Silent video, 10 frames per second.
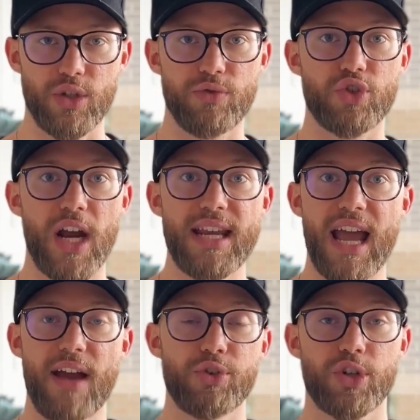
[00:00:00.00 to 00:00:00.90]
You've tried to
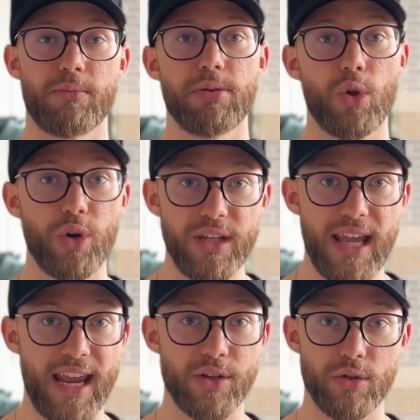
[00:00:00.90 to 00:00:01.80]
have your employee
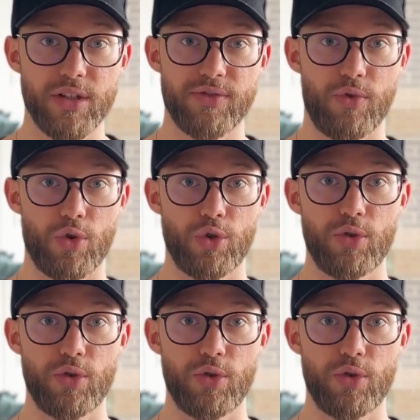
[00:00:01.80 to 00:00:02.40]
handle this for you.